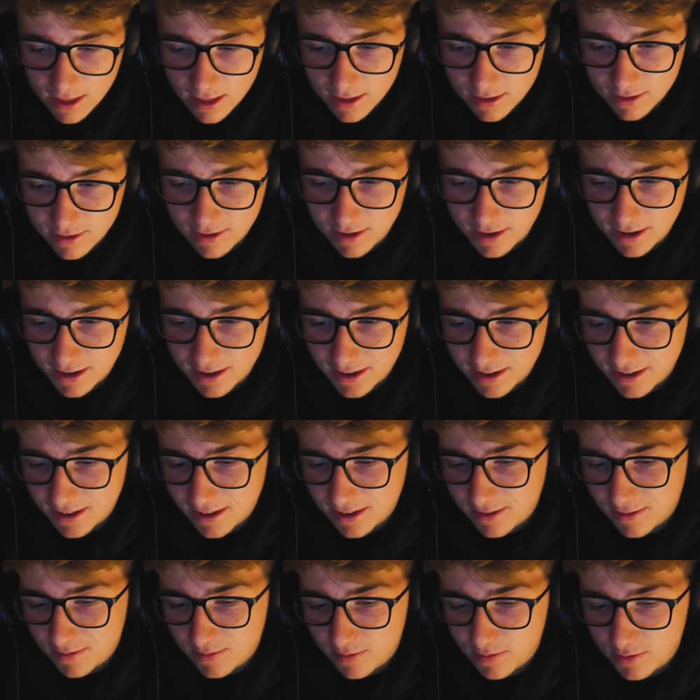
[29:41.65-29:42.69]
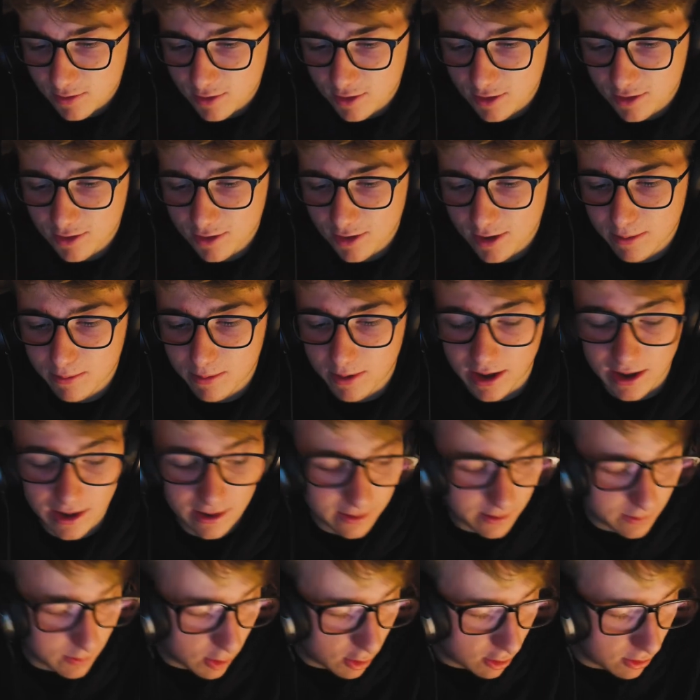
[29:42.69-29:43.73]
Sick. Just so I can put
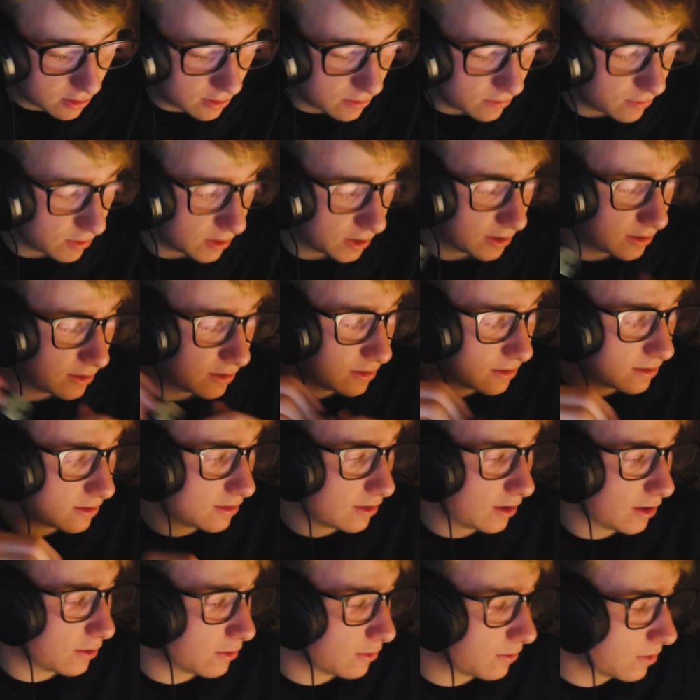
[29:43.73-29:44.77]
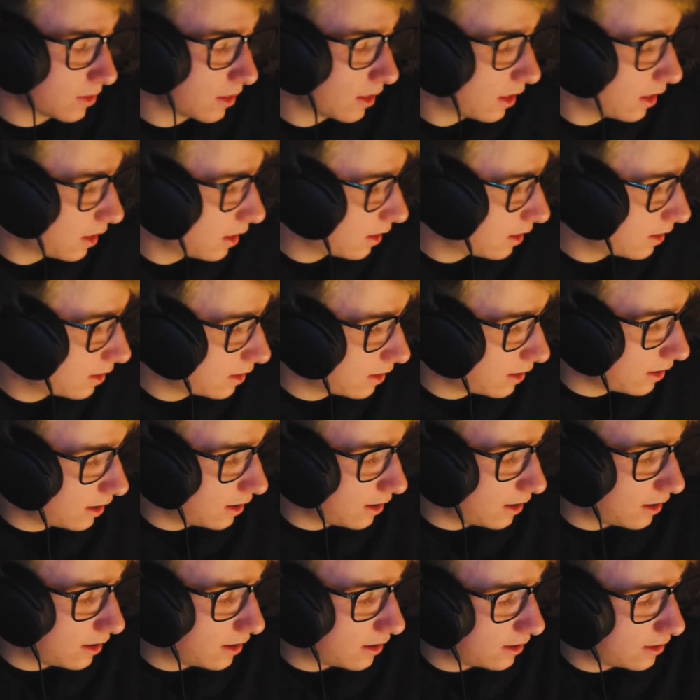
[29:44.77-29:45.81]
ASMR in the fucking title.
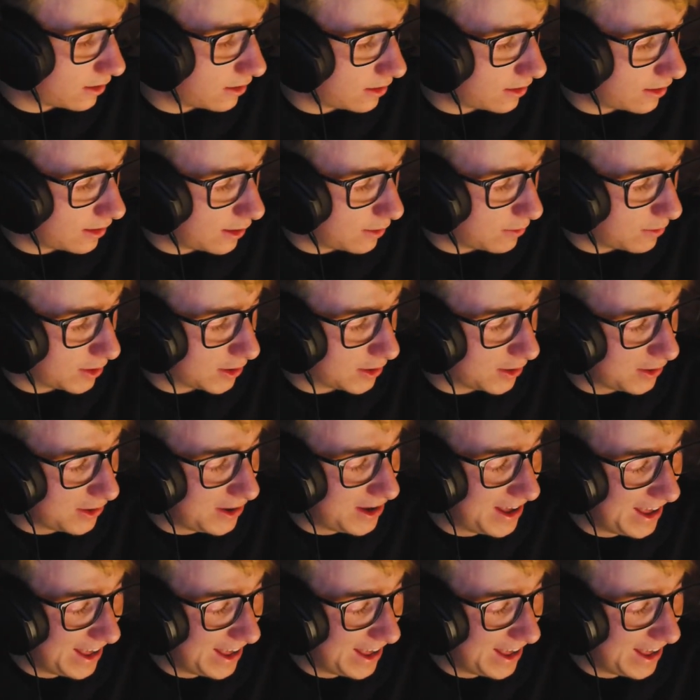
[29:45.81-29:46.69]
There we go.